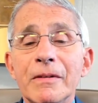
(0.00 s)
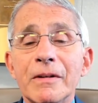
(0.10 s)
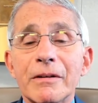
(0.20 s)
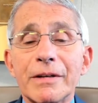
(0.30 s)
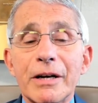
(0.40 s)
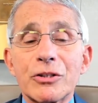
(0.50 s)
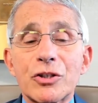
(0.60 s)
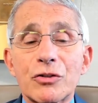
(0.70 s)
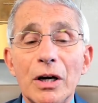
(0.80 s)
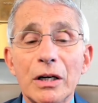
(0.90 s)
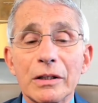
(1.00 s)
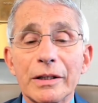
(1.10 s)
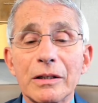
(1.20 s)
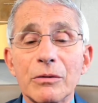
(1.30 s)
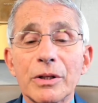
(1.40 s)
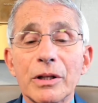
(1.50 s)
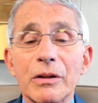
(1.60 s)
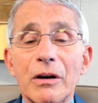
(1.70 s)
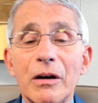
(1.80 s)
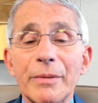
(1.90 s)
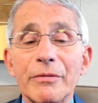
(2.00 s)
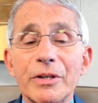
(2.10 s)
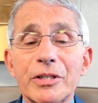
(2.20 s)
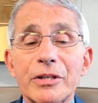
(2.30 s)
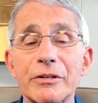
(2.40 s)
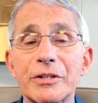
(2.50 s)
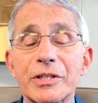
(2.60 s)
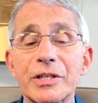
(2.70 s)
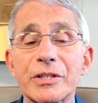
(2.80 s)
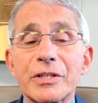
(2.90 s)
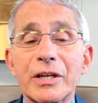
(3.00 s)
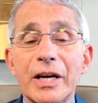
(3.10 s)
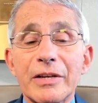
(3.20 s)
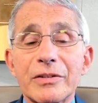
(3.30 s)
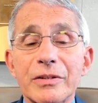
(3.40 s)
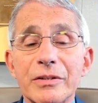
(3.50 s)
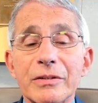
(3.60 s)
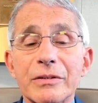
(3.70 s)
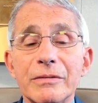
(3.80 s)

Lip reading: are now struggling with alarming resurgences in cases.